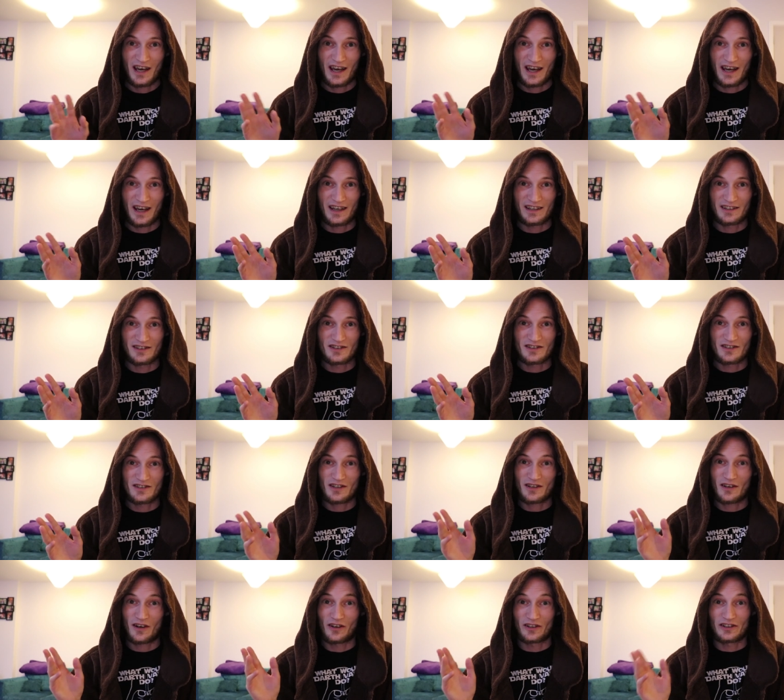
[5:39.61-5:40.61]
And
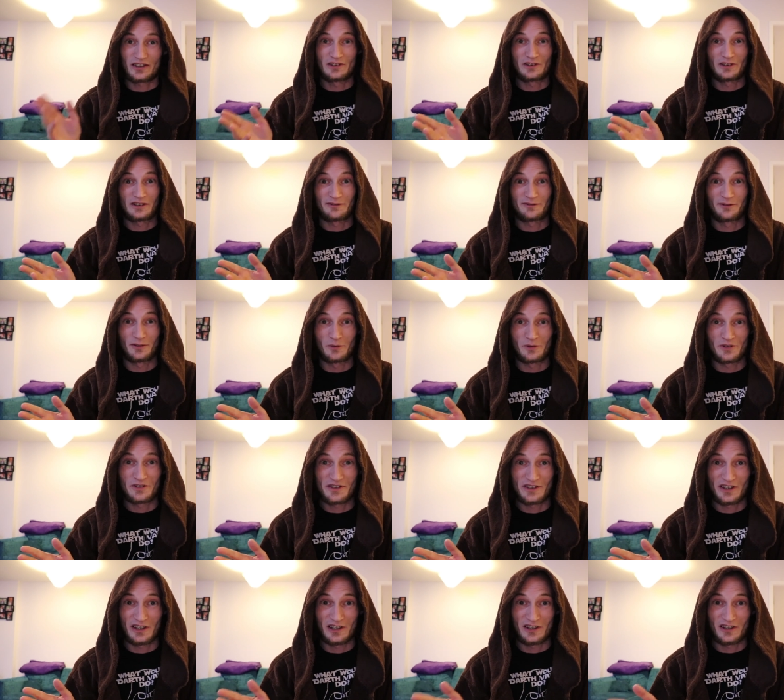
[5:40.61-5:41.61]
are you looking forward
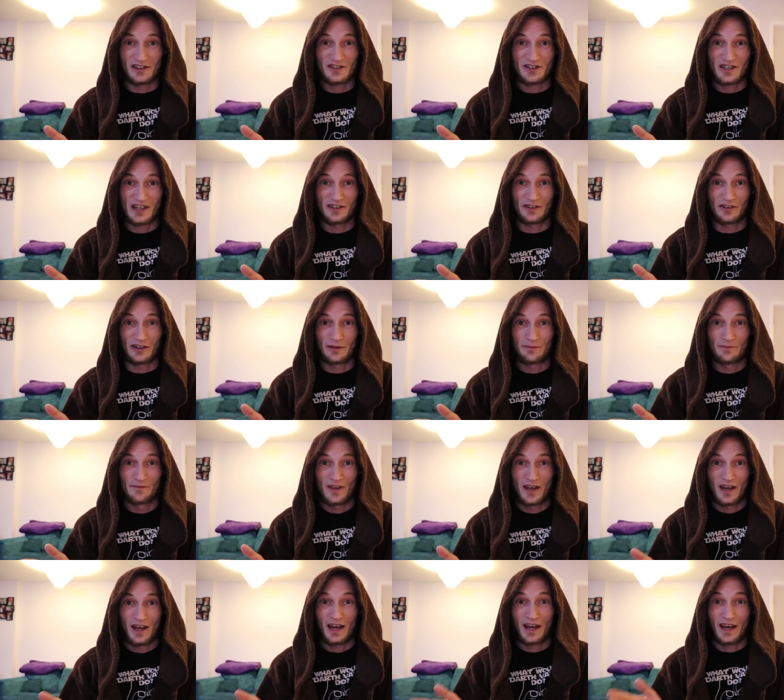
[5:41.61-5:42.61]
to The Last Jedi?
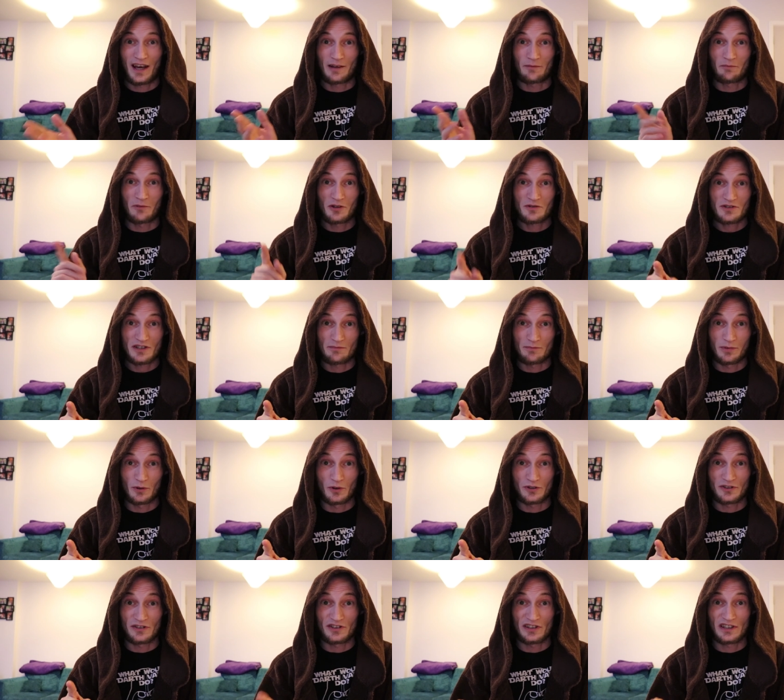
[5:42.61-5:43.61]
And most
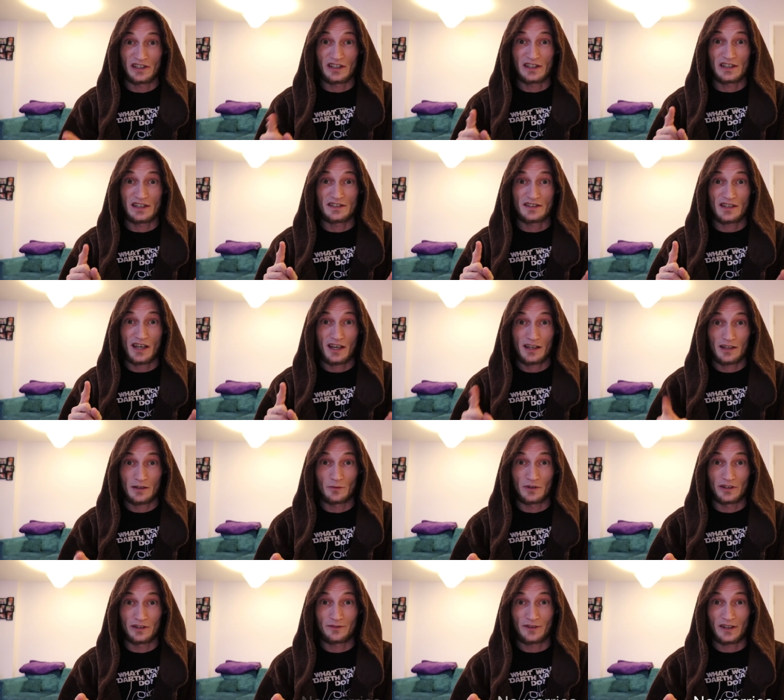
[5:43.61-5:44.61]
importantly, is
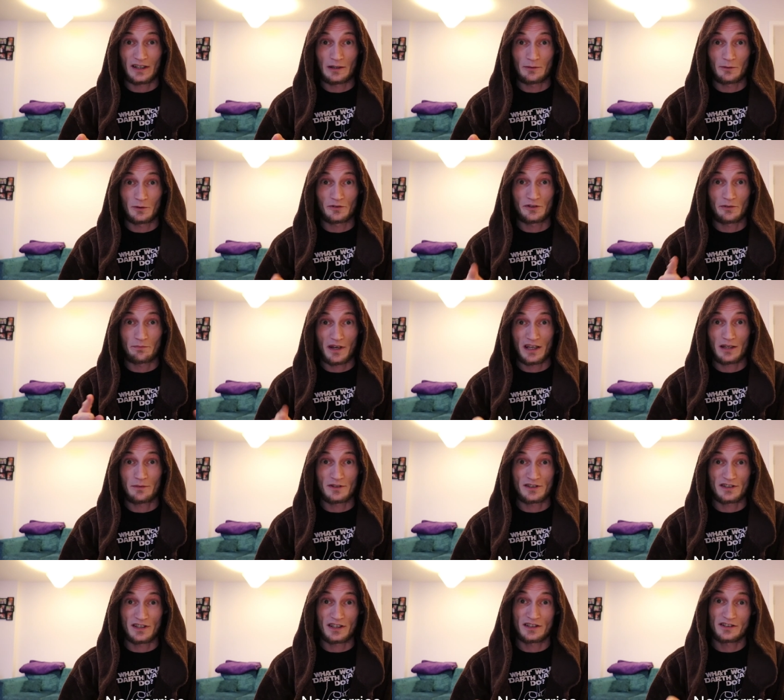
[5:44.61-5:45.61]
anyone available to
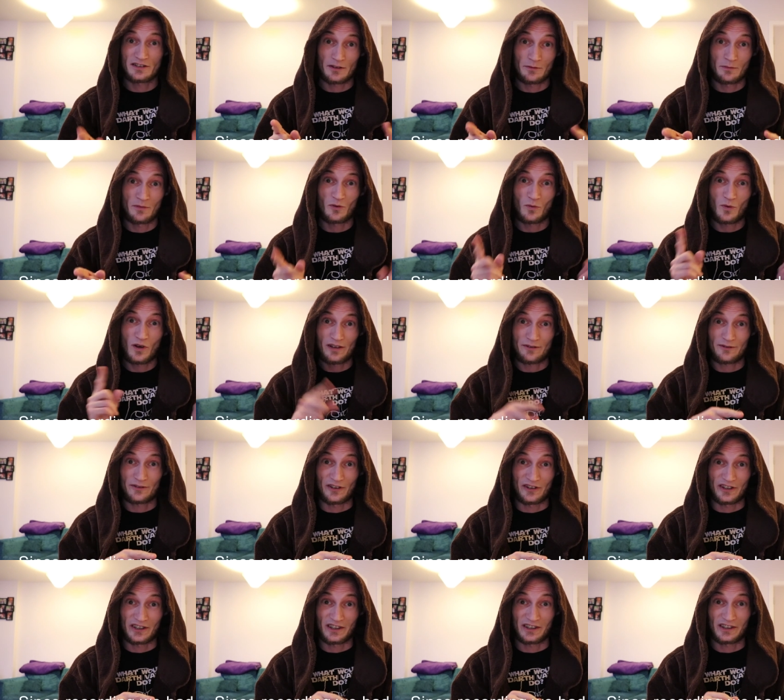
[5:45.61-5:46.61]
babysit so my wife
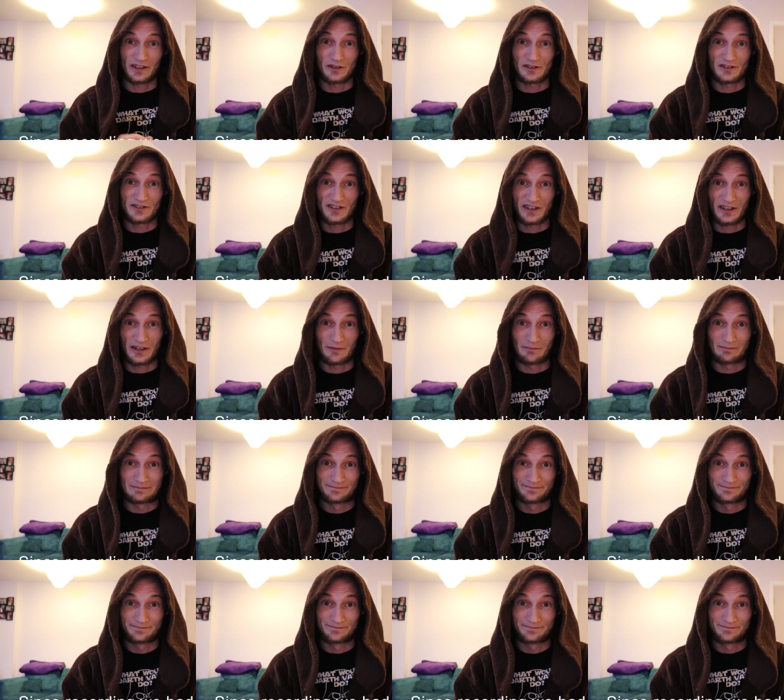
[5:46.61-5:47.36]
and I can go and sit?